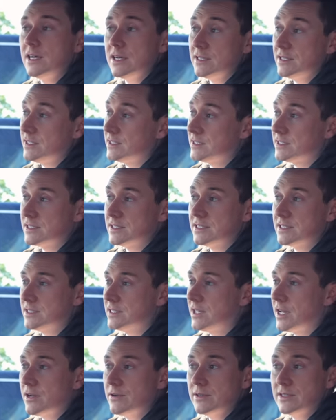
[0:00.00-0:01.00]
And this,
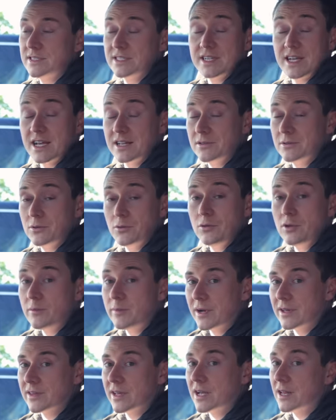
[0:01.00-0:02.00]
you know, is again all
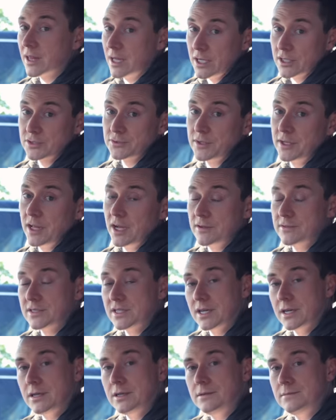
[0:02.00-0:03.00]
about that luxury
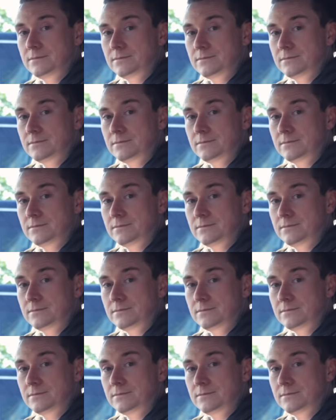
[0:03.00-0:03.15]
lifestyle.